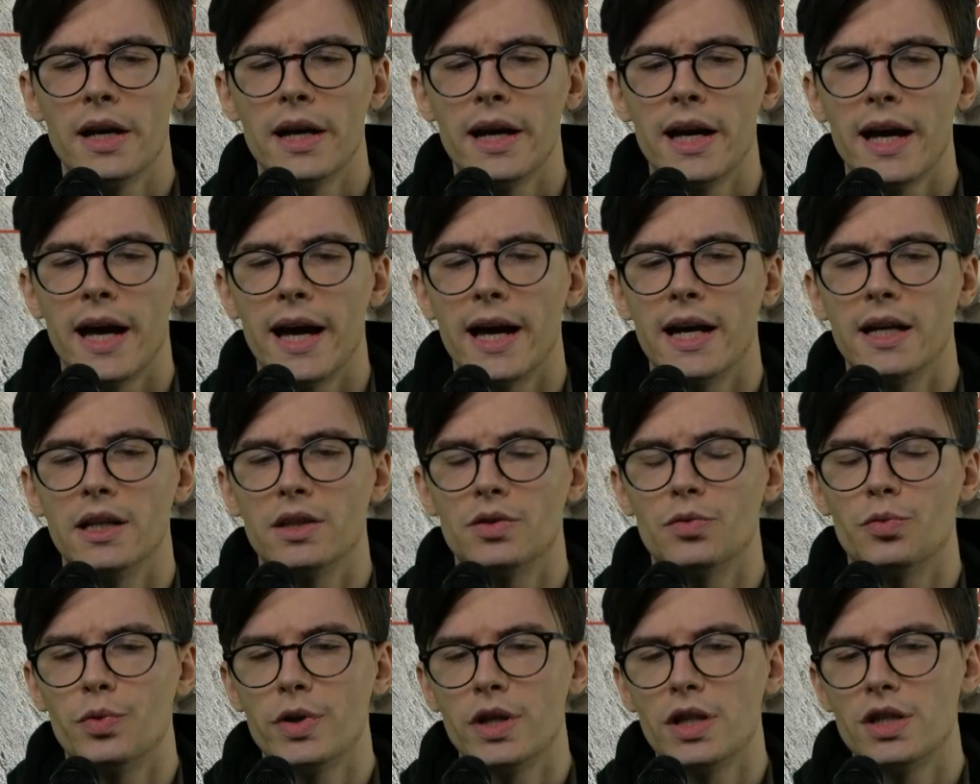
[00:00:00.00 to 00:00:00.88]
And
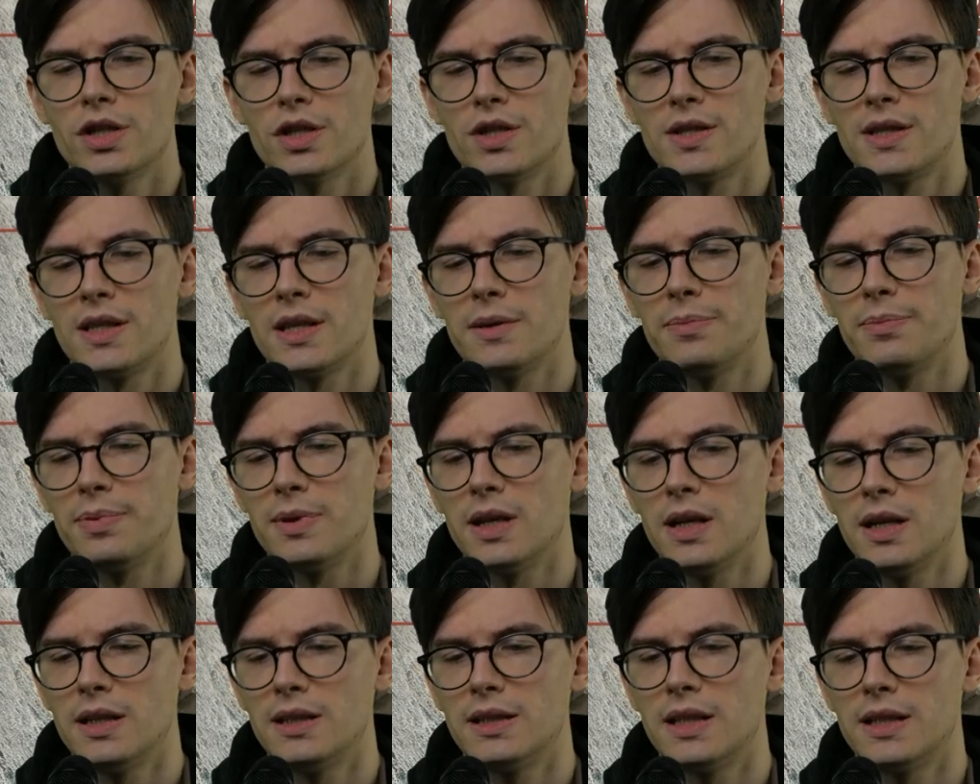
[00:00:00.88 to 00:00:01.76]
we just
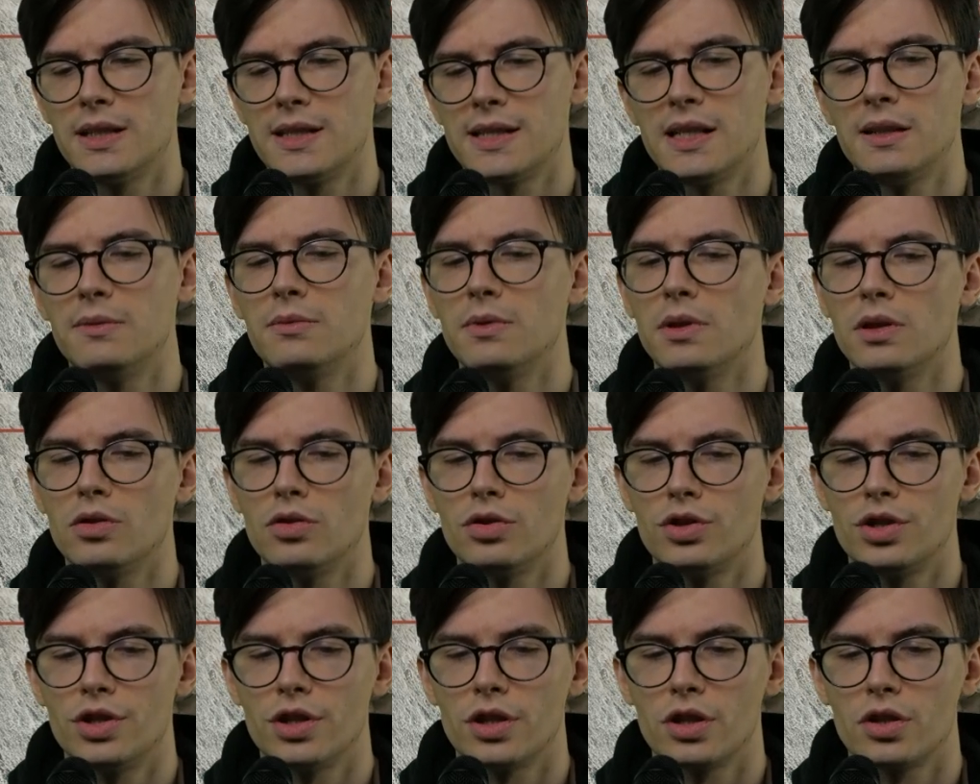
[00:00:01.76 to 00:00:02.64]
applied that same
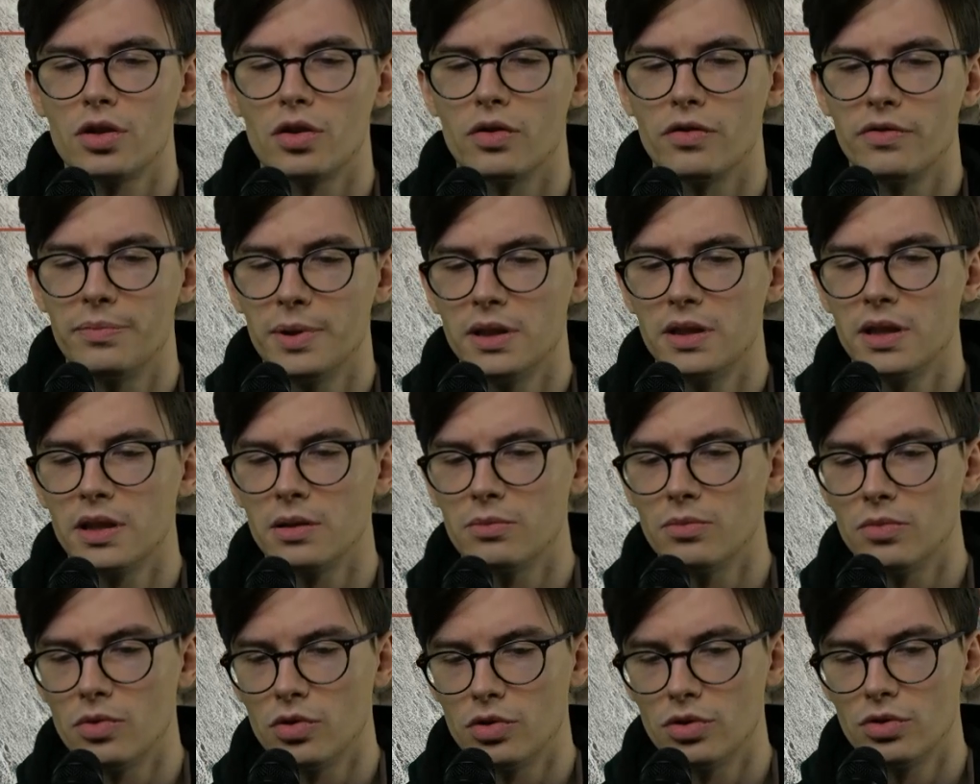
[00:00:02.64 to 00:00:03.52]
logic of building
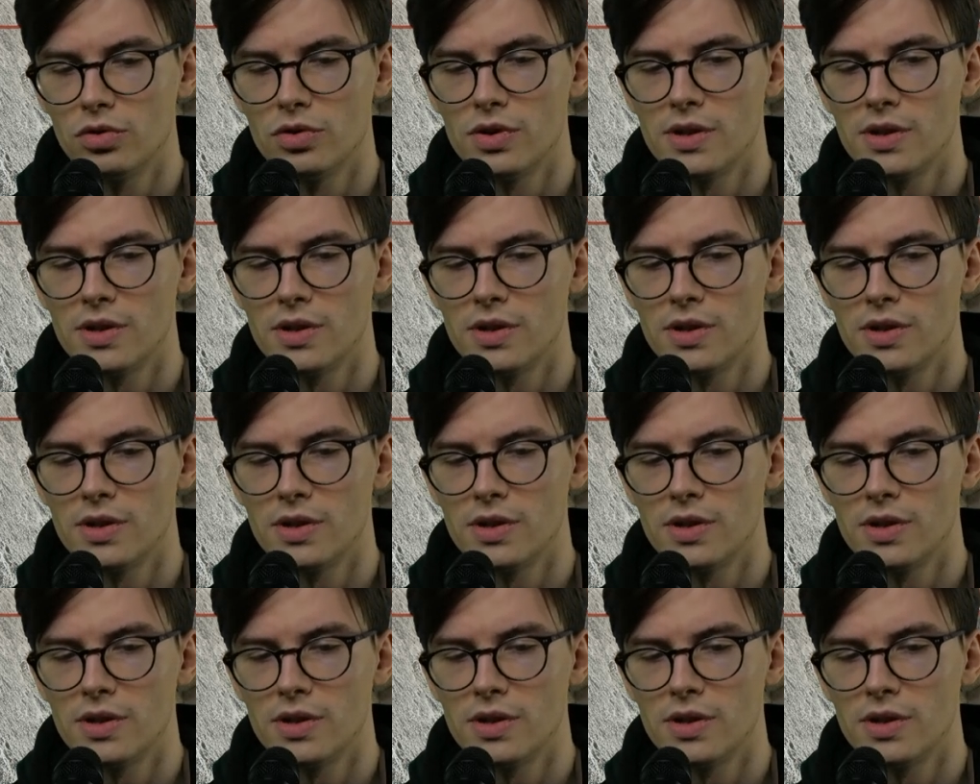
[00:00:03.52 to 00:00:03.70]
models